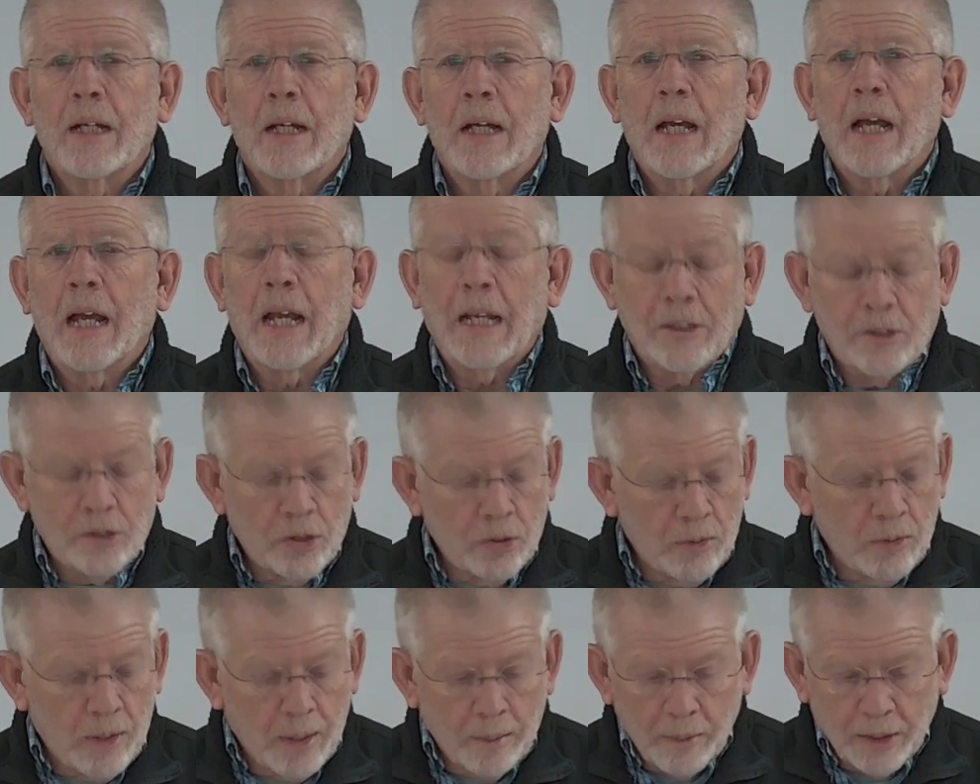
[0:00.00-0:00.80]
And
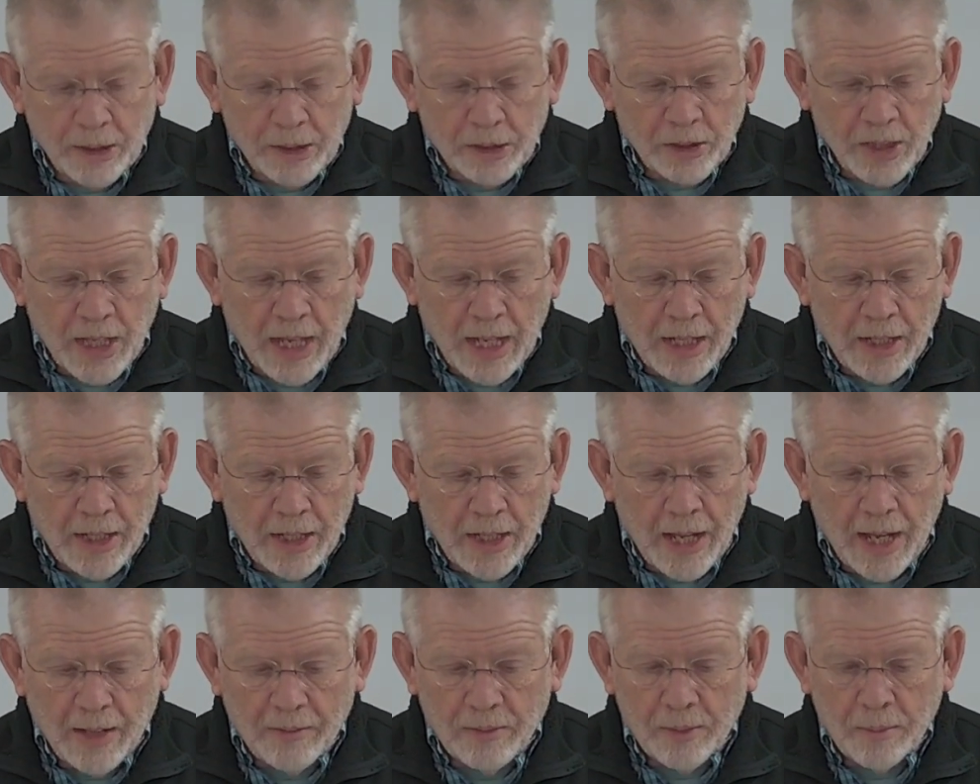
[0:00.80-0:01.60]
so I'm excited to
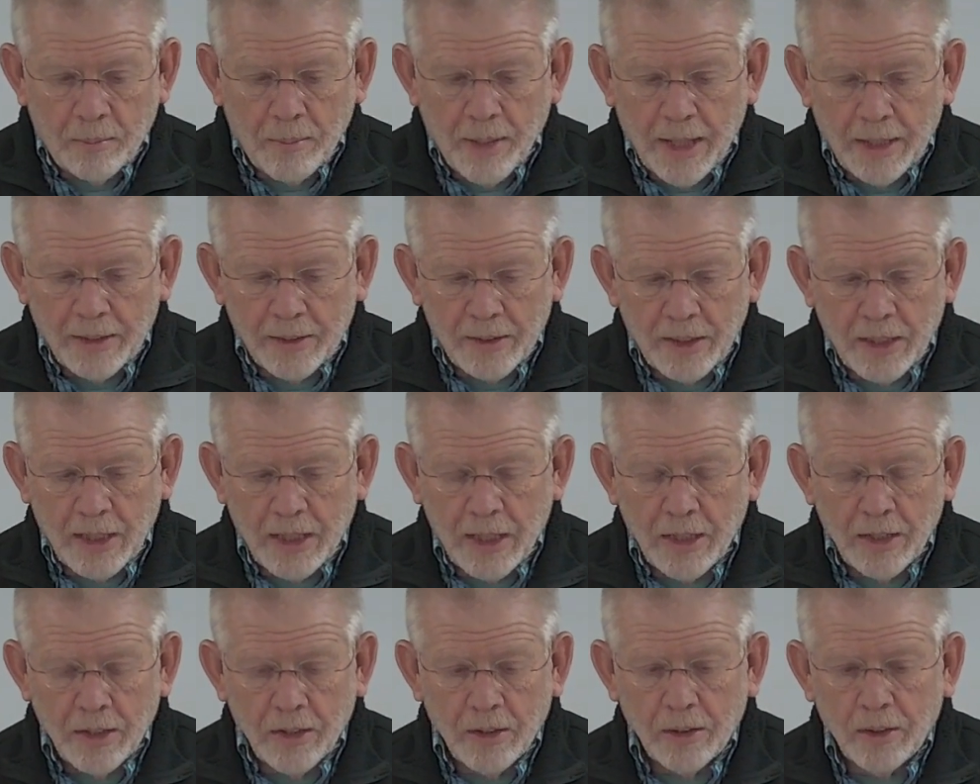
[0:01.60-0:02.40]
have Amanda
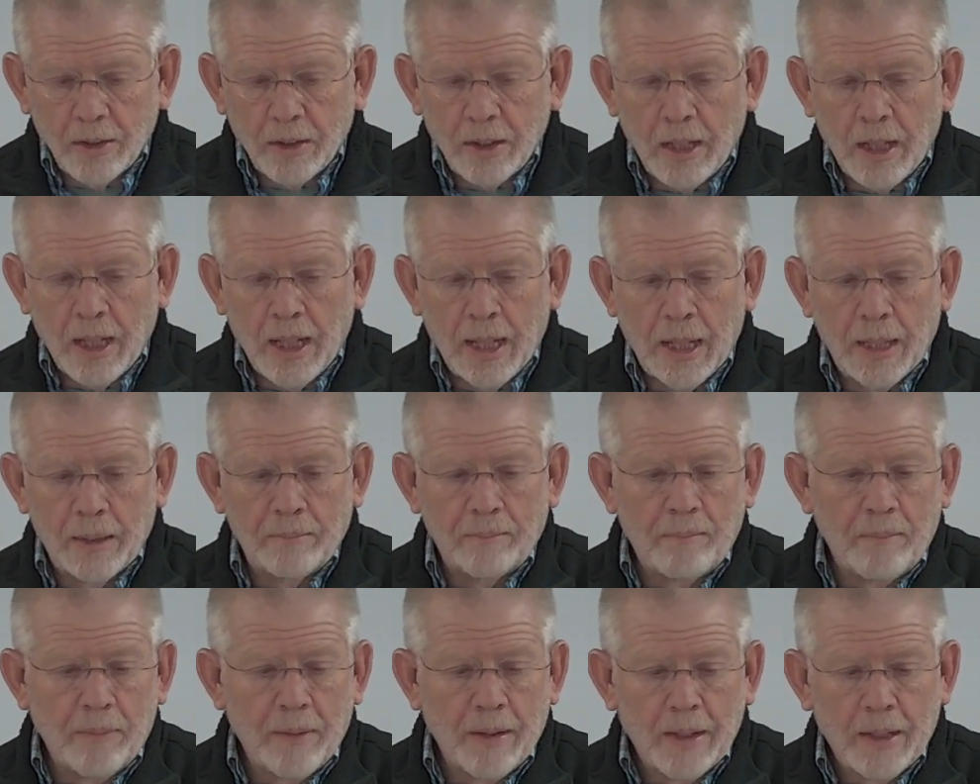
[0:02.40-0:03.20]
here. Um,
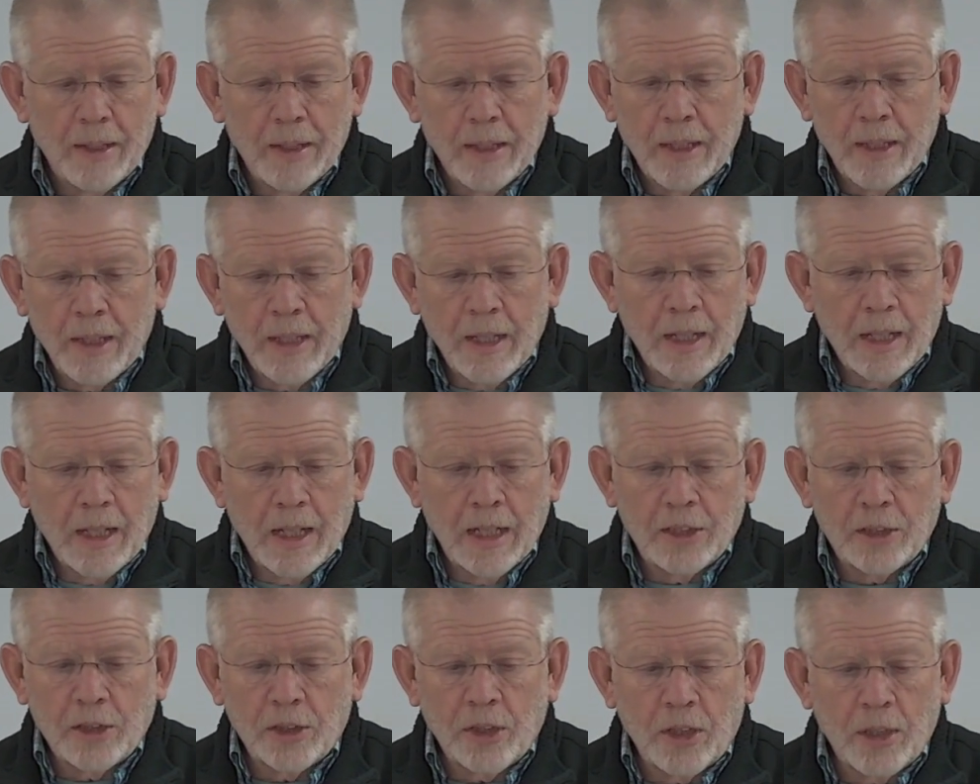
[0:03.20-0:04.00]

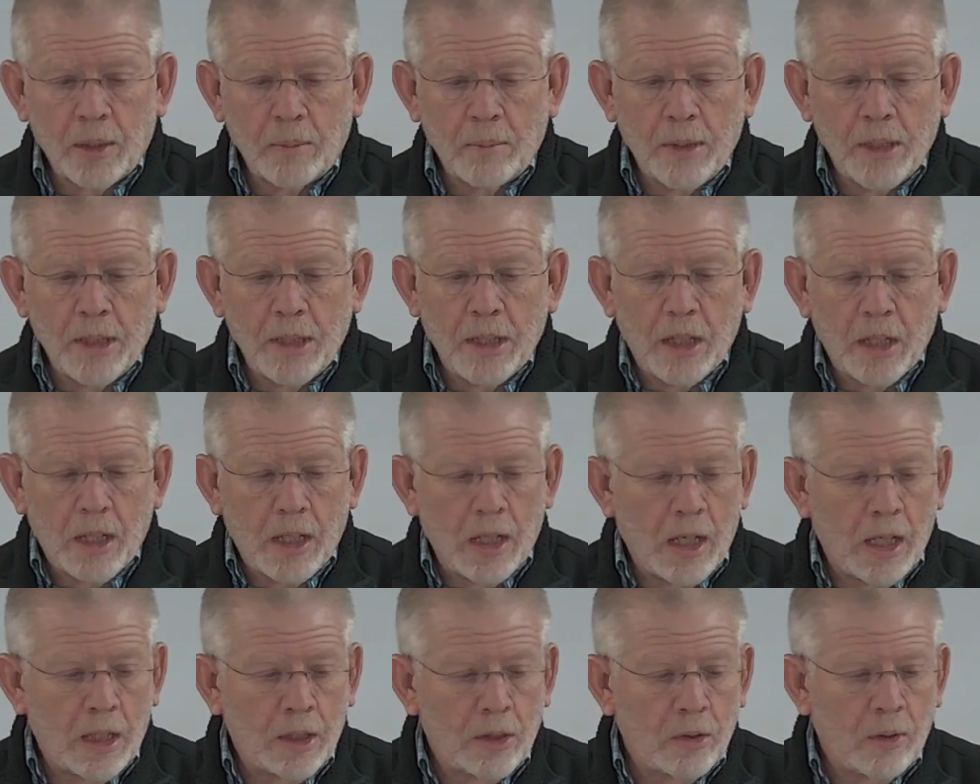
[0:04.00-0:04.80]
it's going to be a,
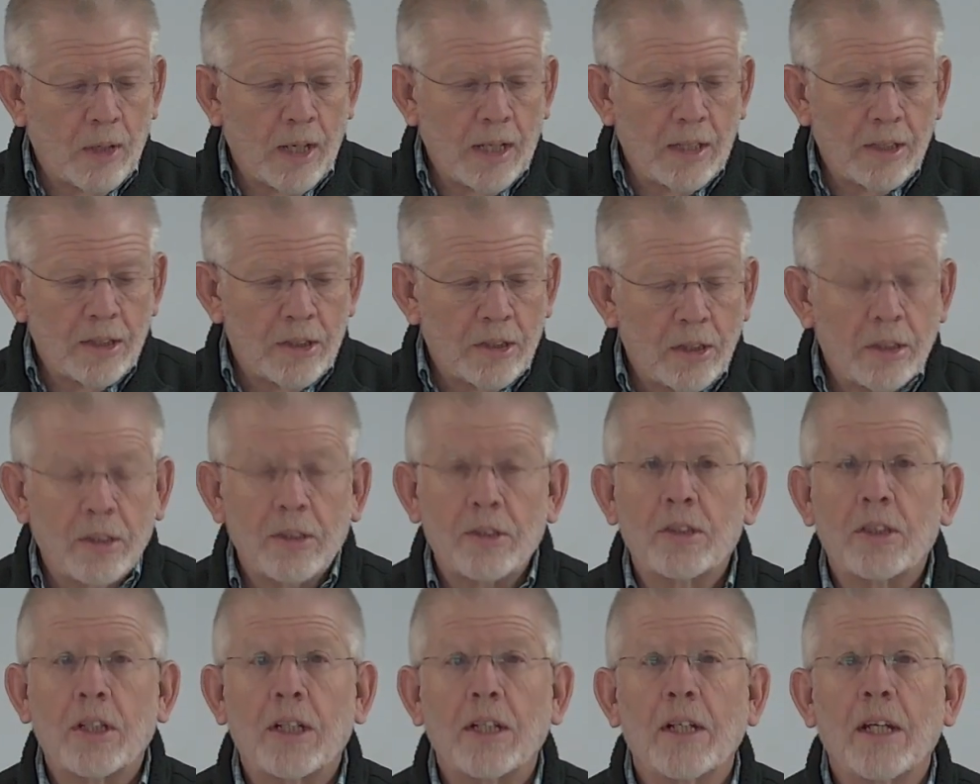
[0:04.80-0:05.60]
a, great
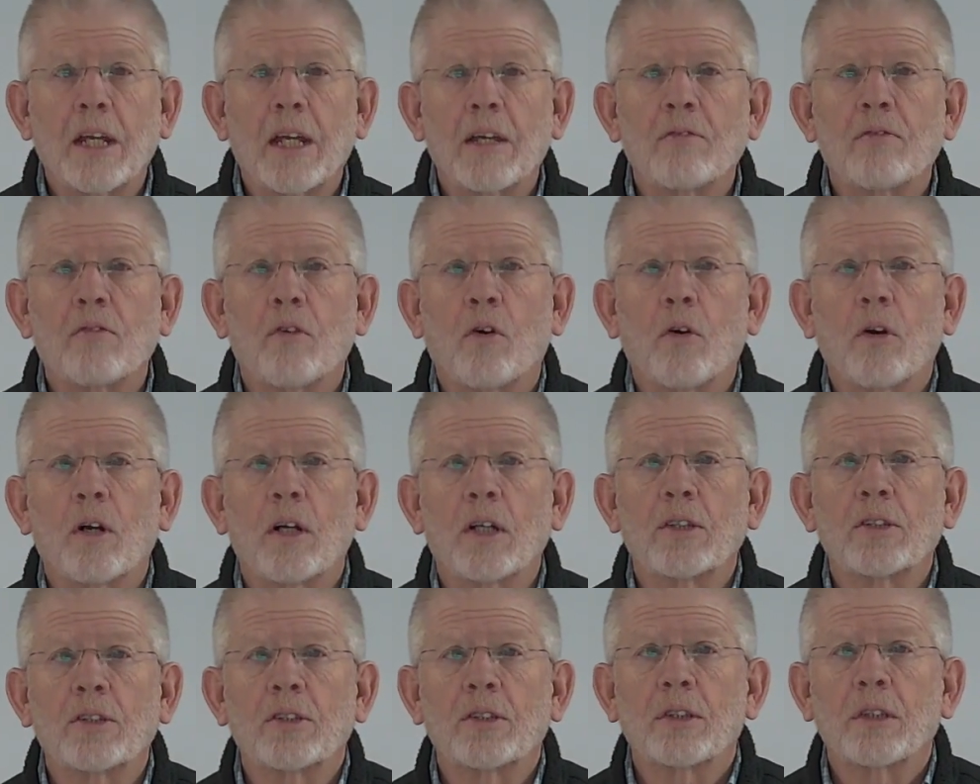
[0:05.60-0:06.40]
Sunday for
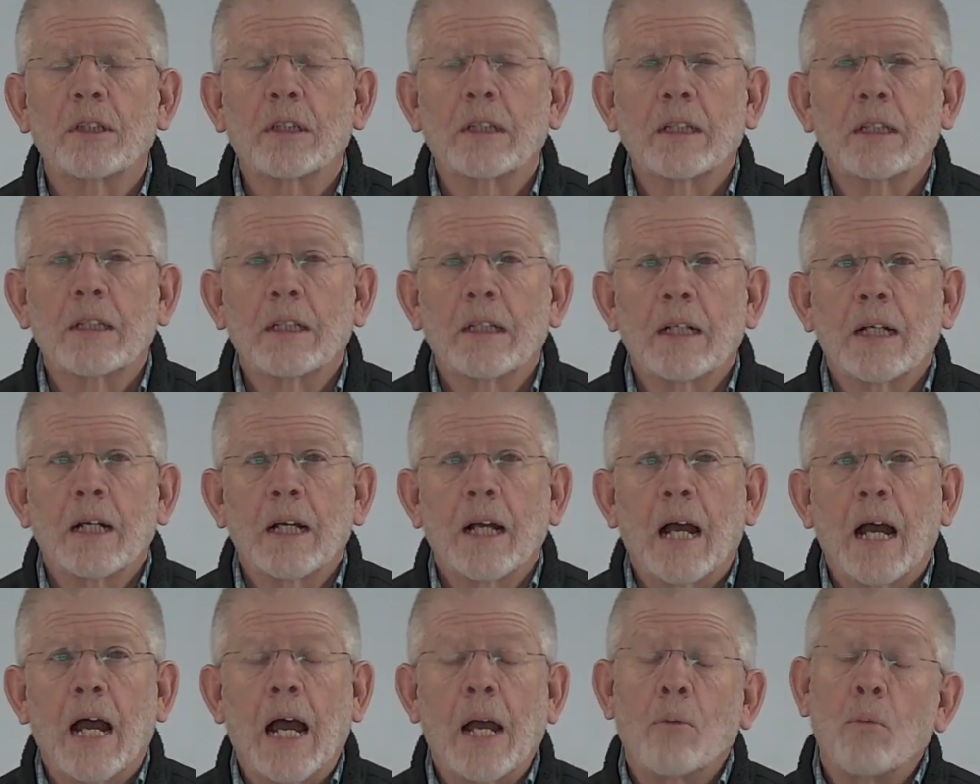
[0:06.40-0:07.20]
us.
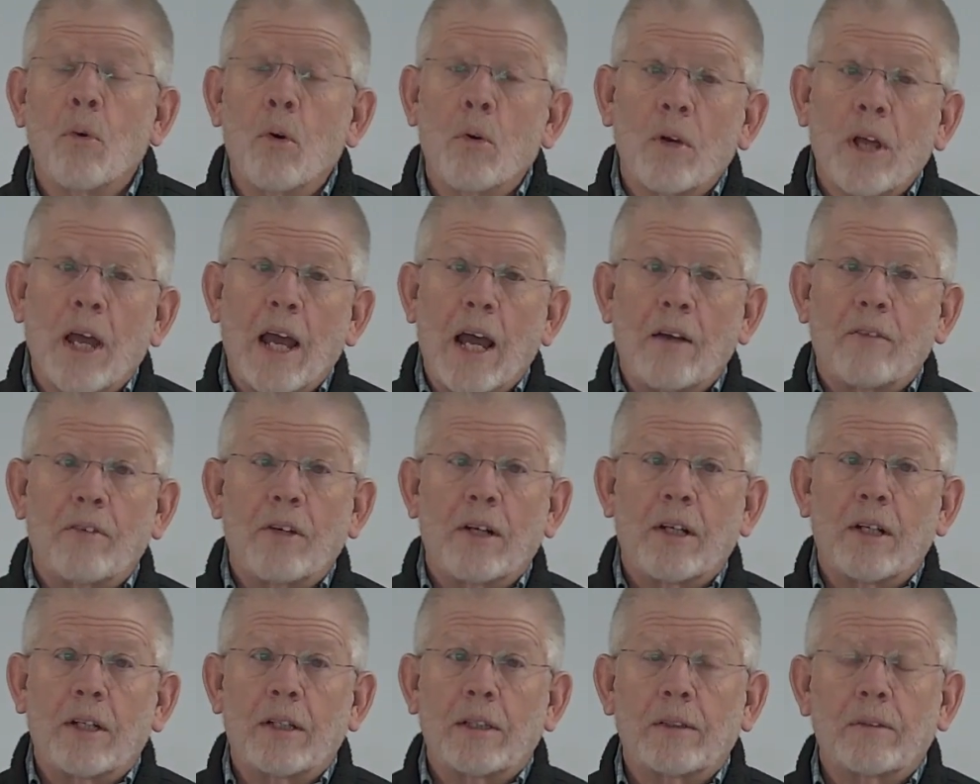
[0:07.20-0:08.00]
I won't have
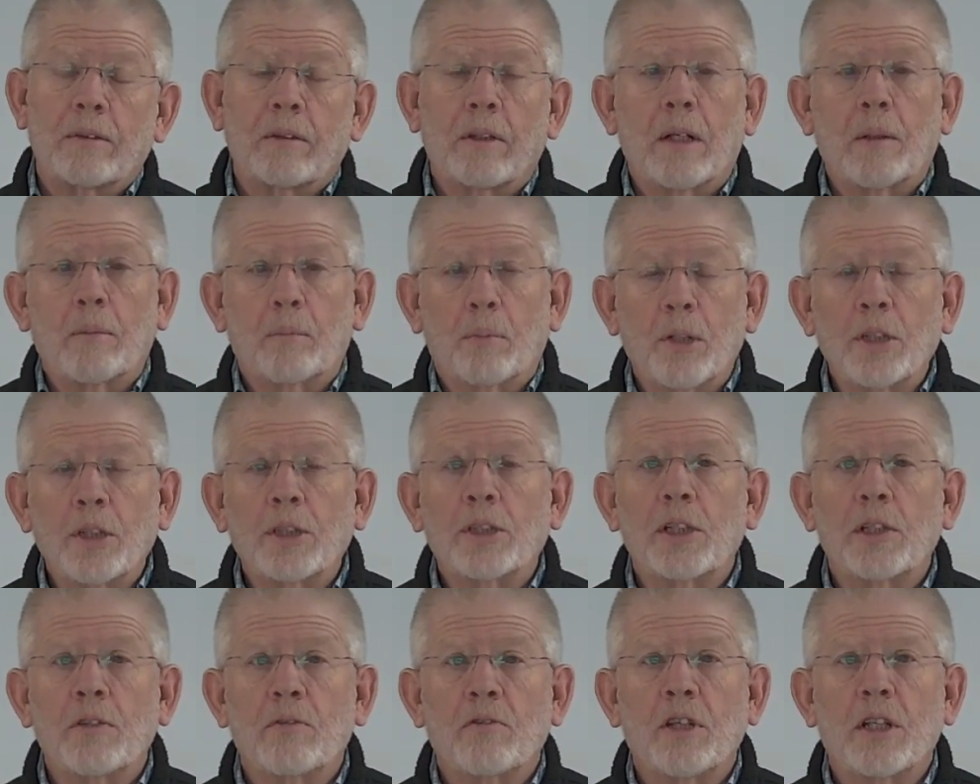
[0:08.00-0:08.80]
a, a,
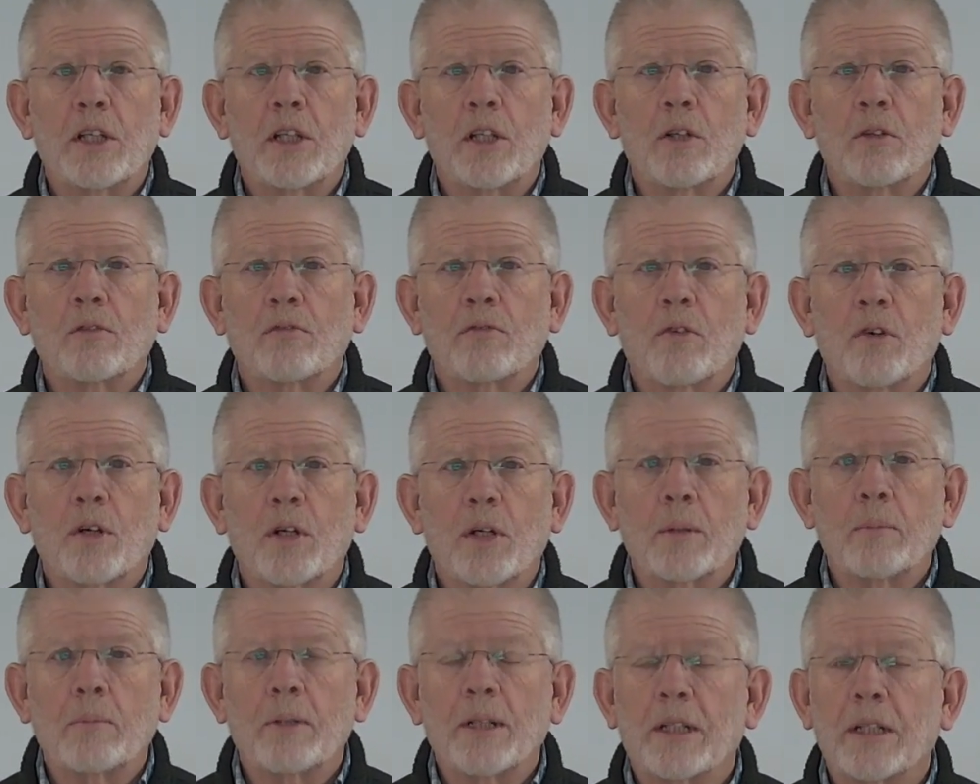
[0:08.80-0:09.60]
preaching video for
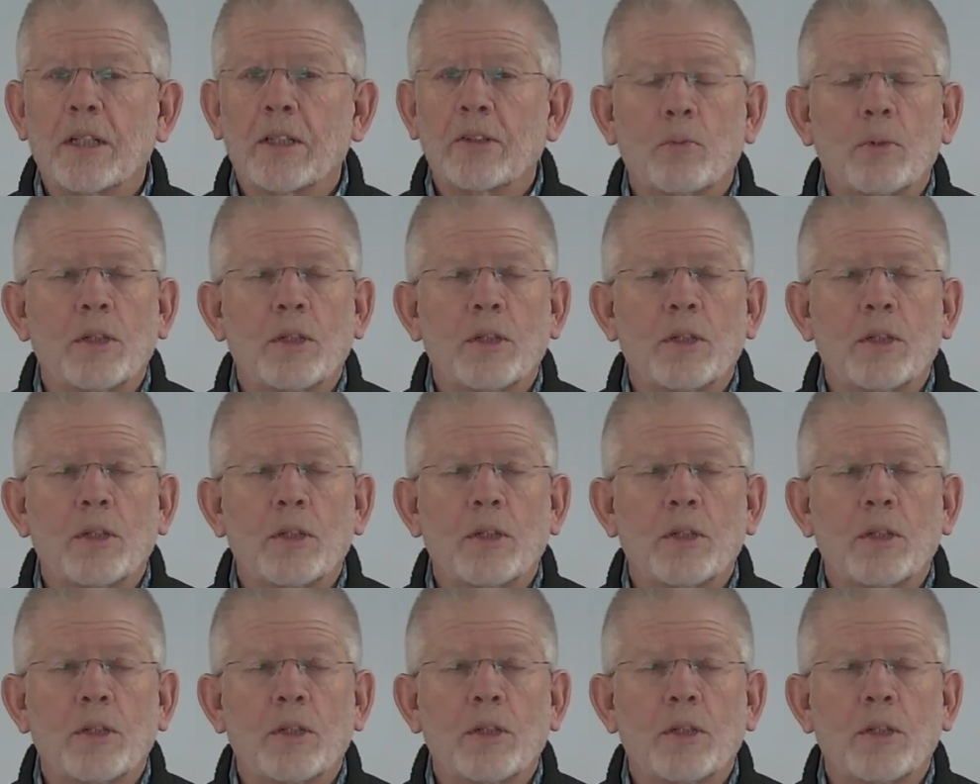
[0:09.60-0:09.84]
you because we